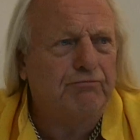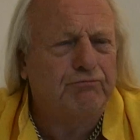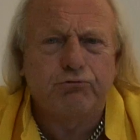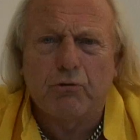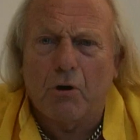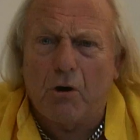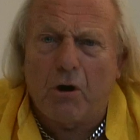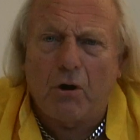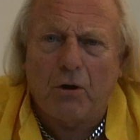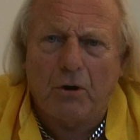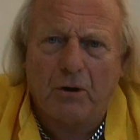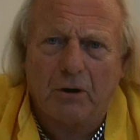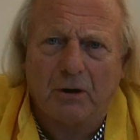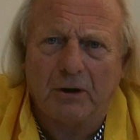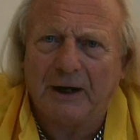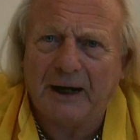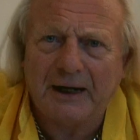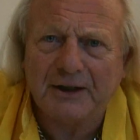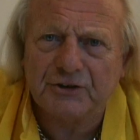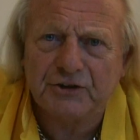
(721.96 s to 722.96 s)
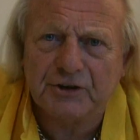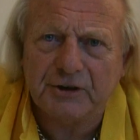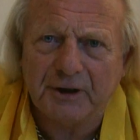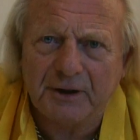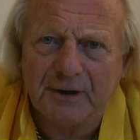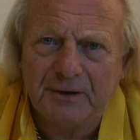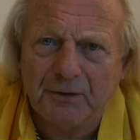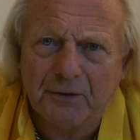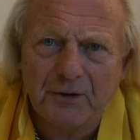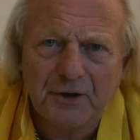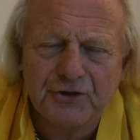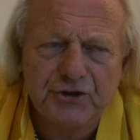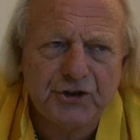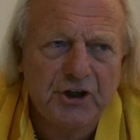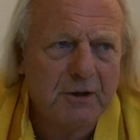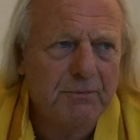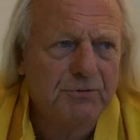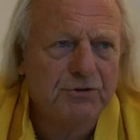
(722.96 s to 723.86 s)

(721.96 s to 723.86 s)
roar, actually, not a cheer,